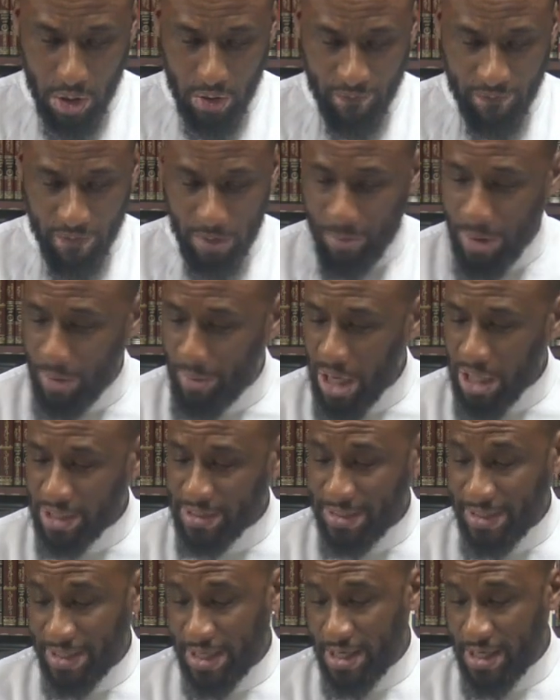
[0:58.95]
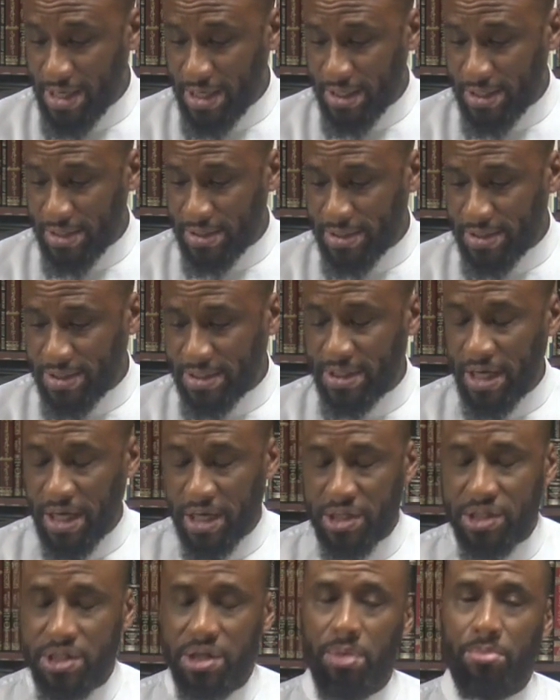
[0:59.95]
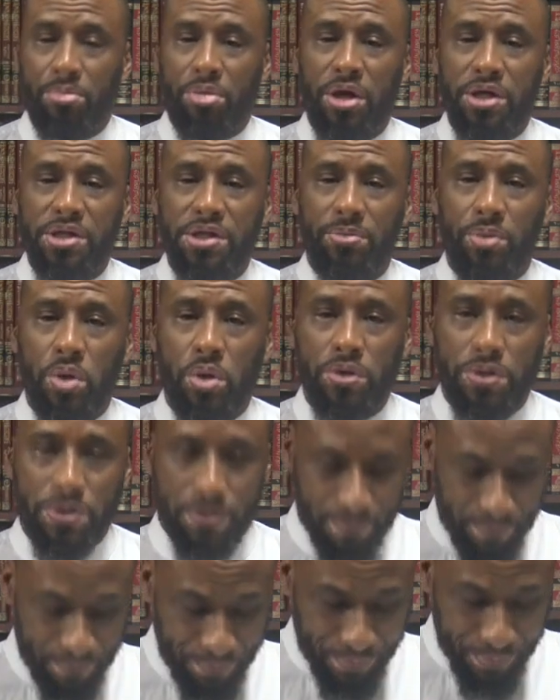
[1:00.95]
from amongst the six principles.